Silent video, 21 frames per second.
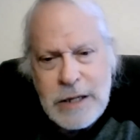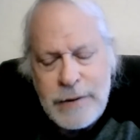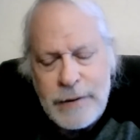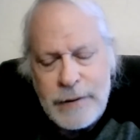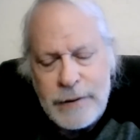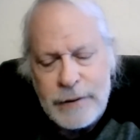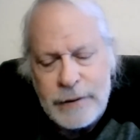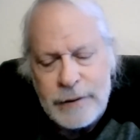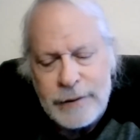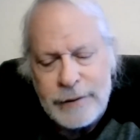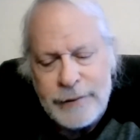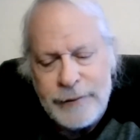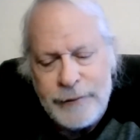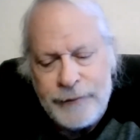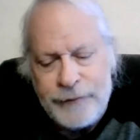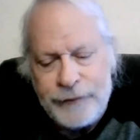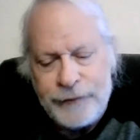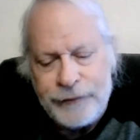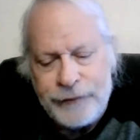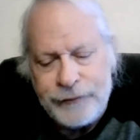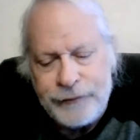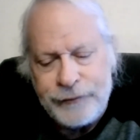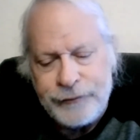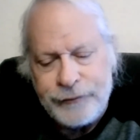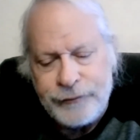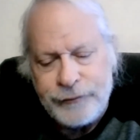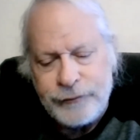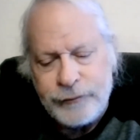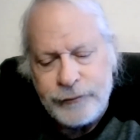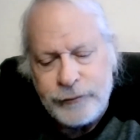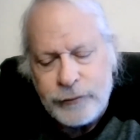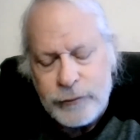
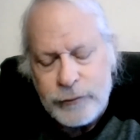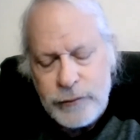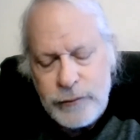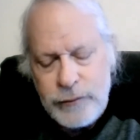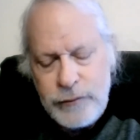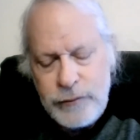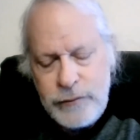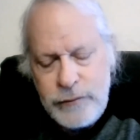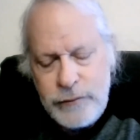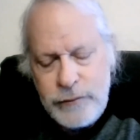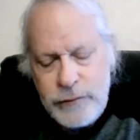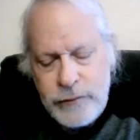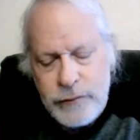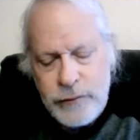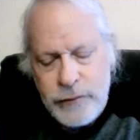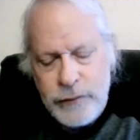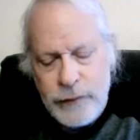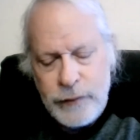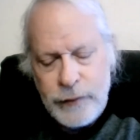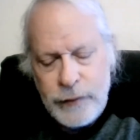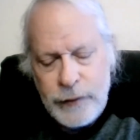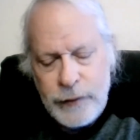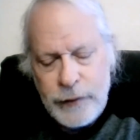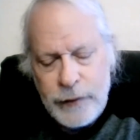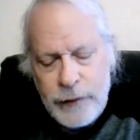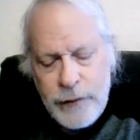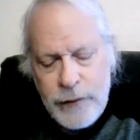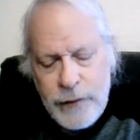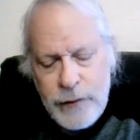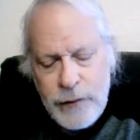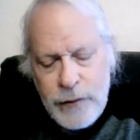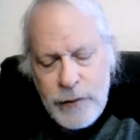
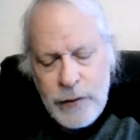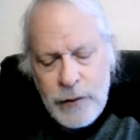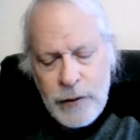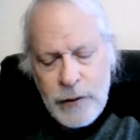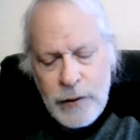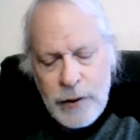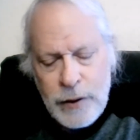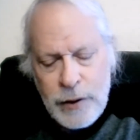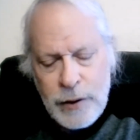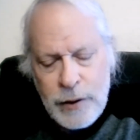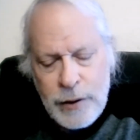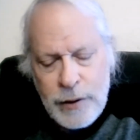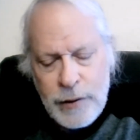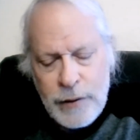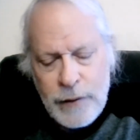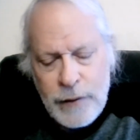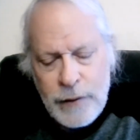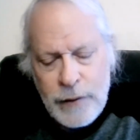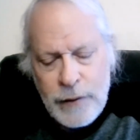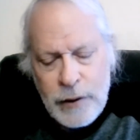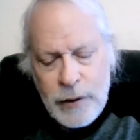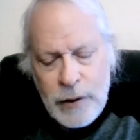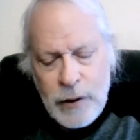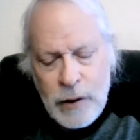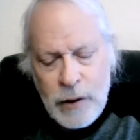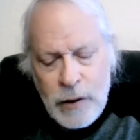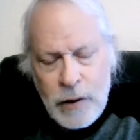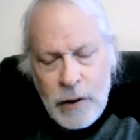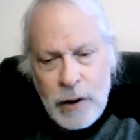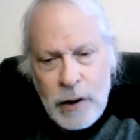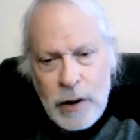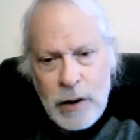
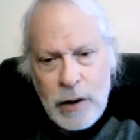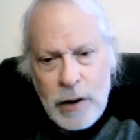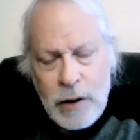(silence)